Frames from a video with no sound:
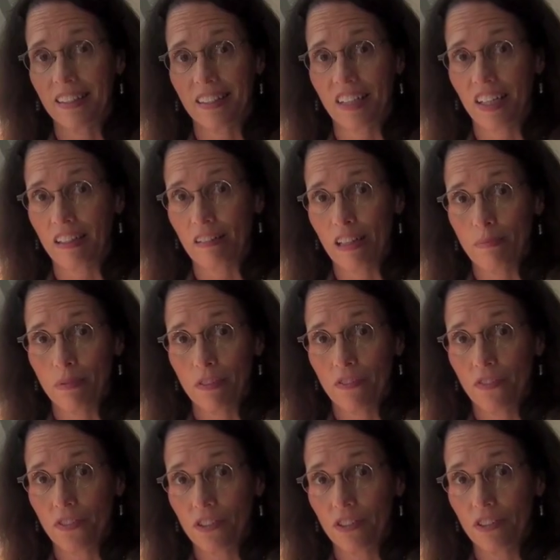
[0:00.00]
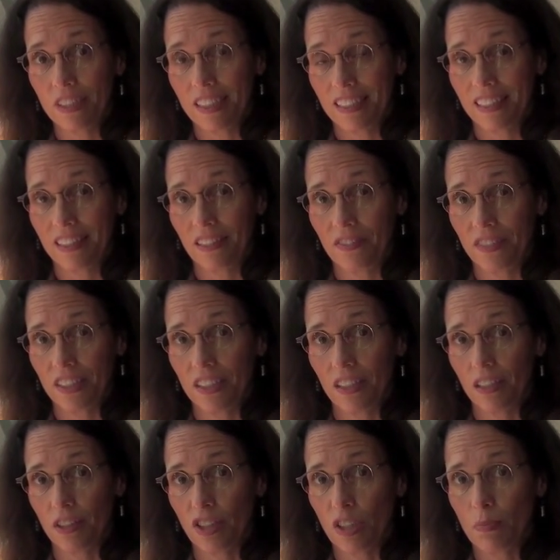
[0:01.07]
the care I'd prefer to give
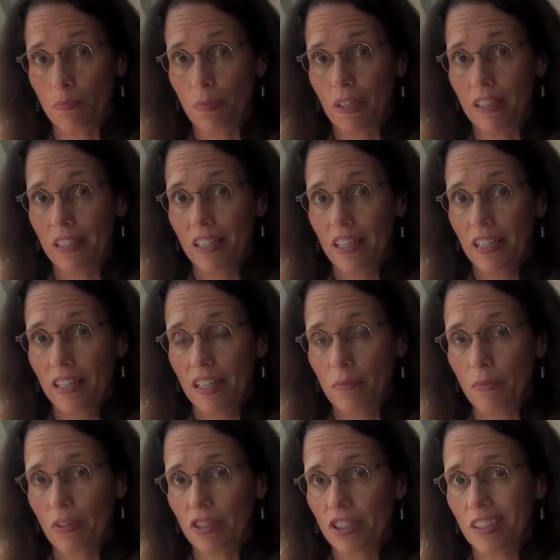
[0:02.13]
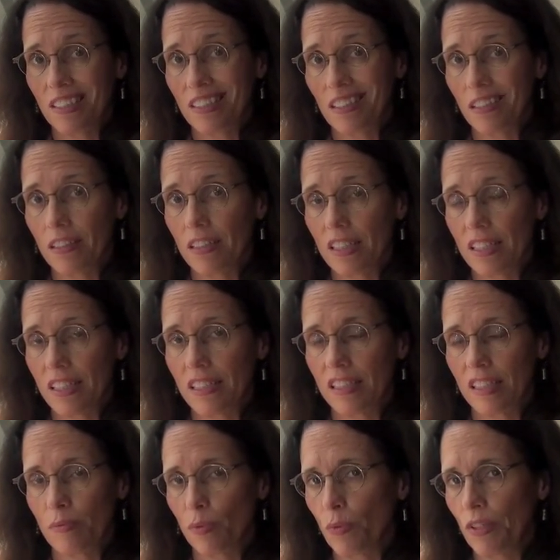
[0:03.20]
adults, but in most adult
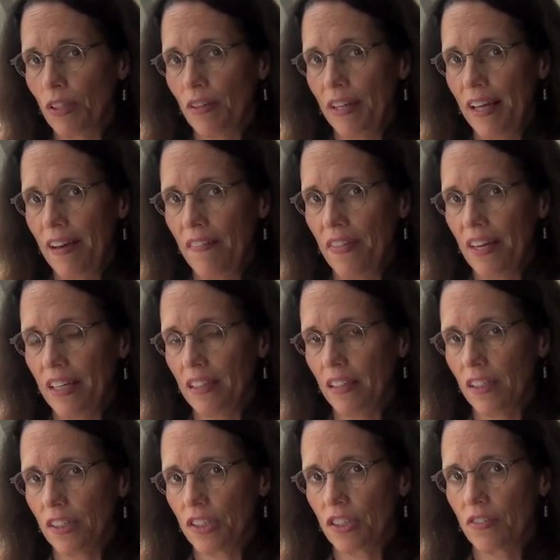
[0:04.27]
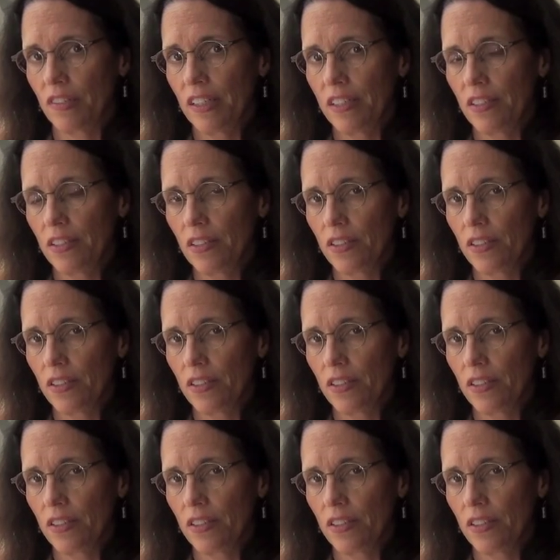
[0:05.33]
systems, we don't have that luxury.